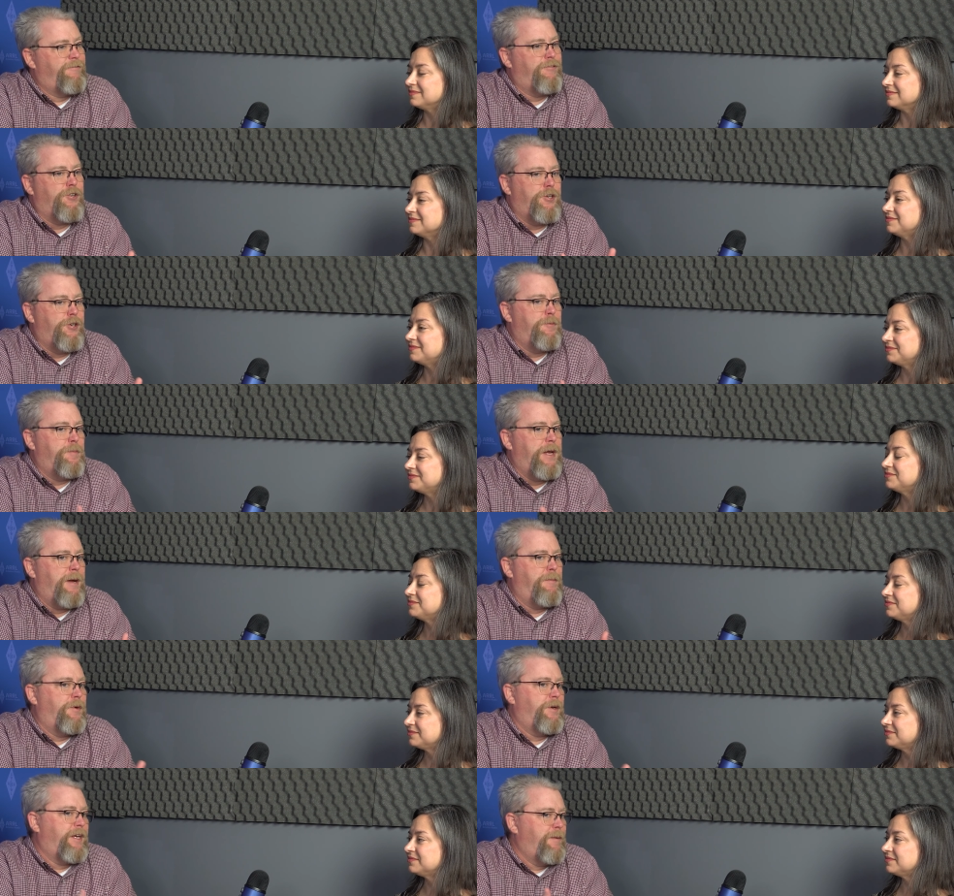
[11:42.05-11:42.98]
Speaker 1: for you to be
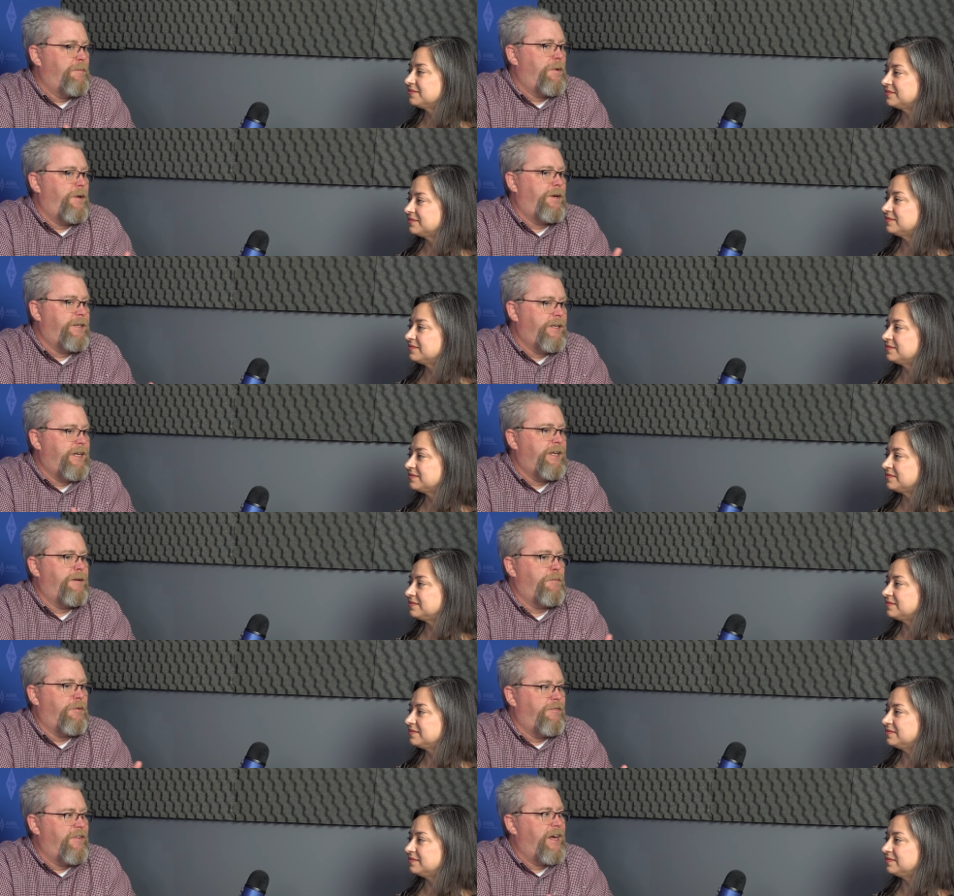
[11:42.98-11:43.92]
able to get plugged in
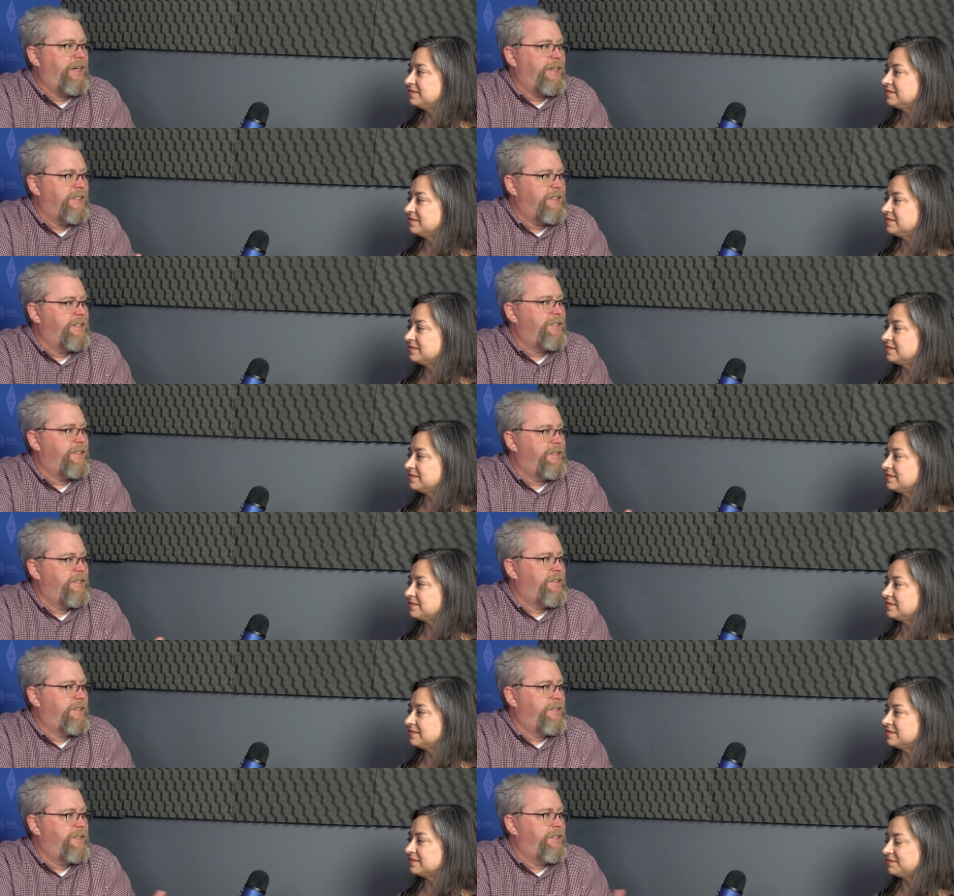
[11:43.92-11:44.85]
and providing
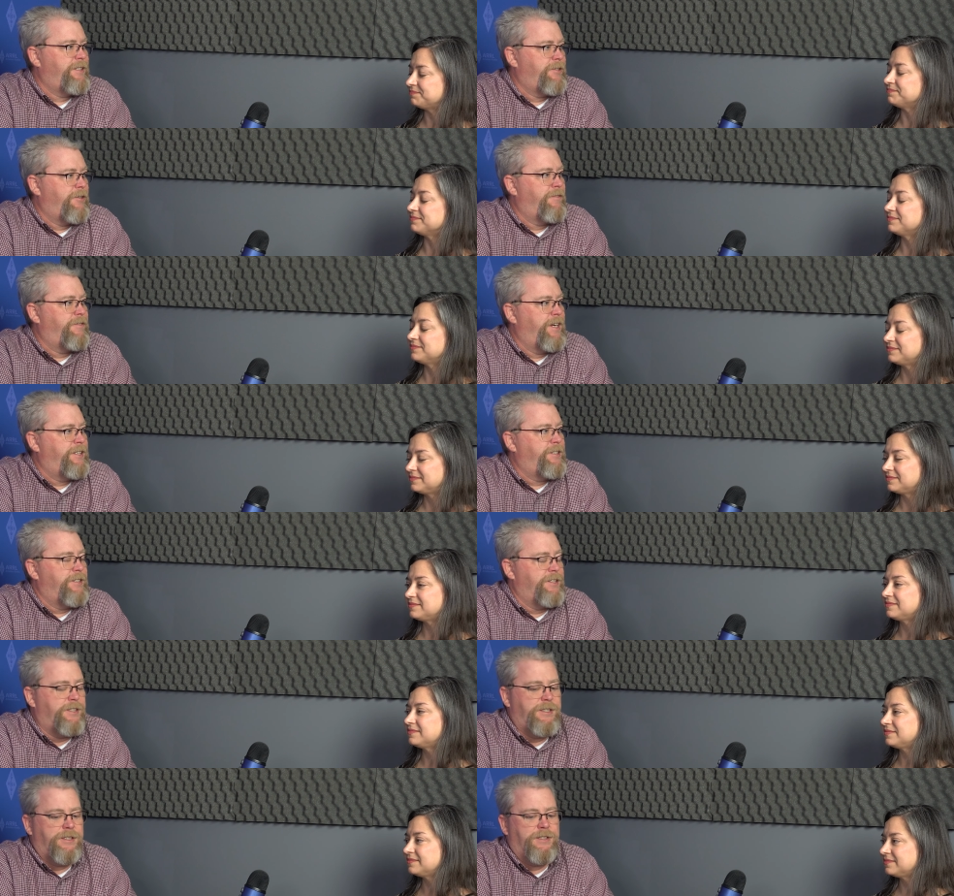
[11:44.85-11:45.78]
assistance to these served
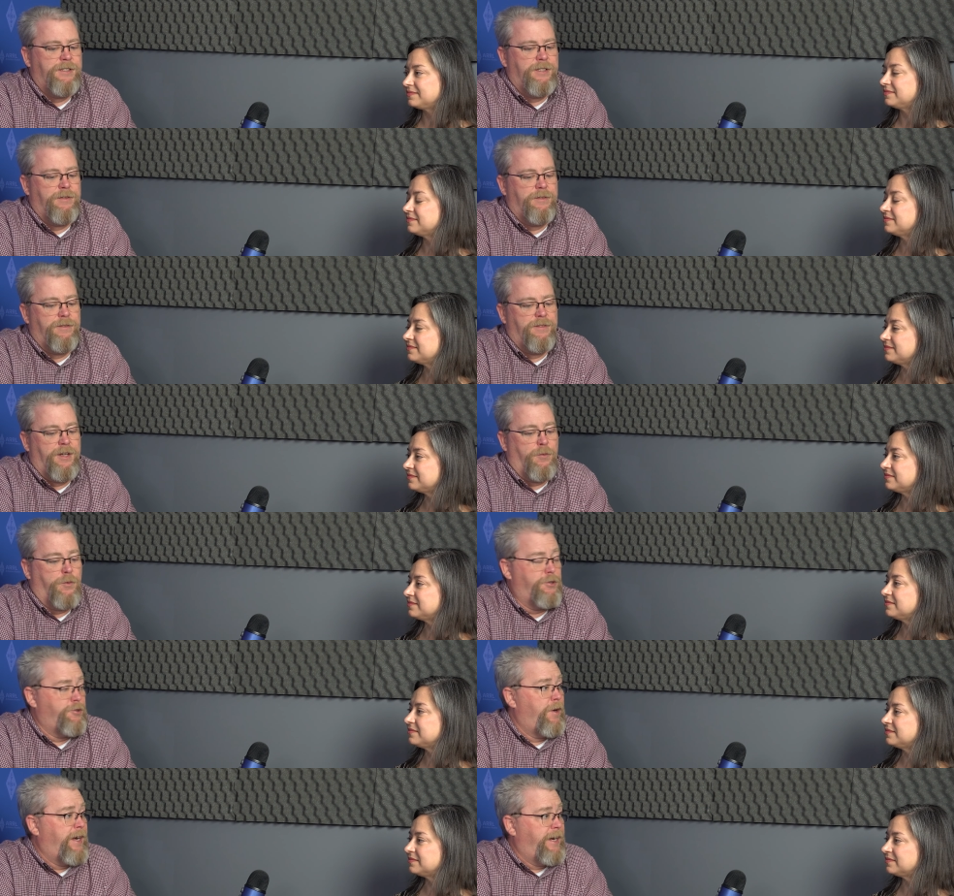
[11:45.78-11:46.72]
agencies that
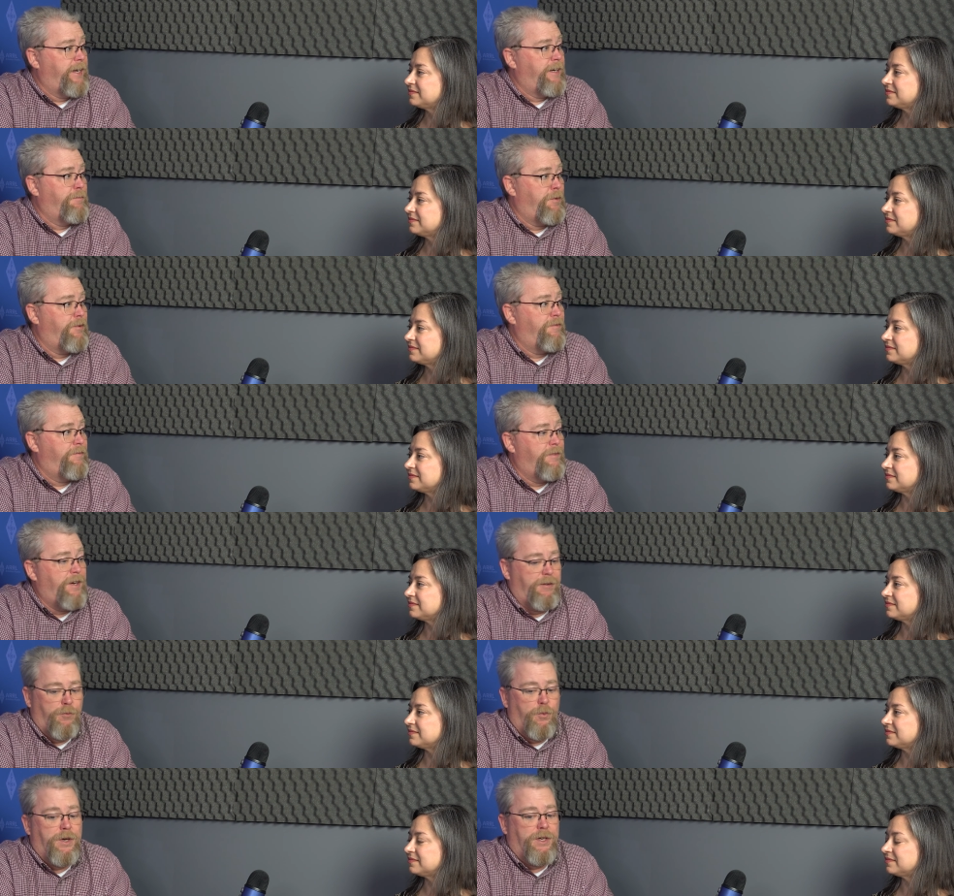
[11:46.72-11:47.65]
we're training
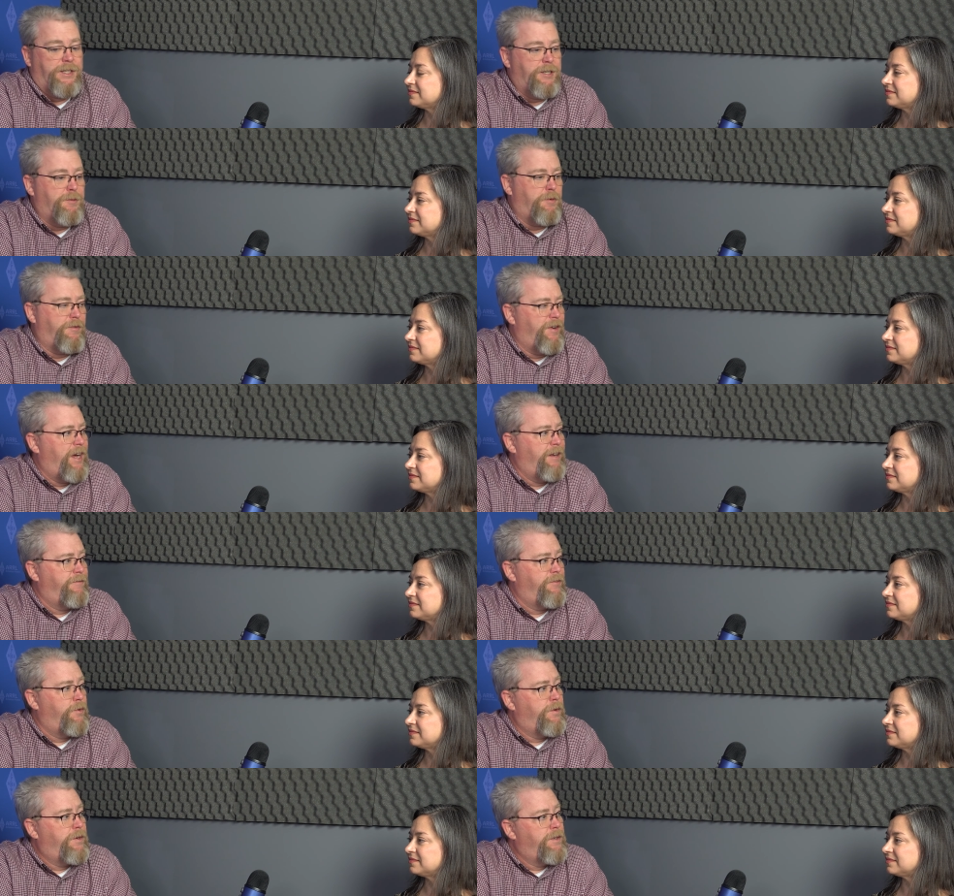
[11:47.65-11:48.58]
and willing to
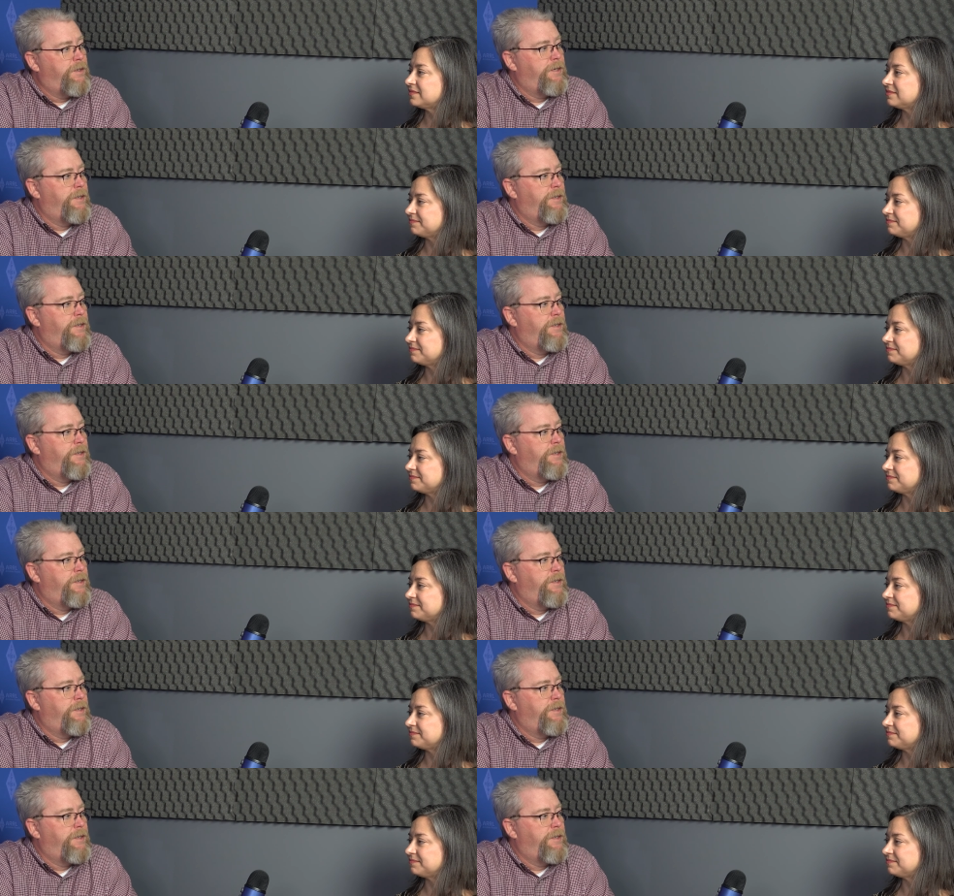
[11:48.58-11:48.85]
provide for.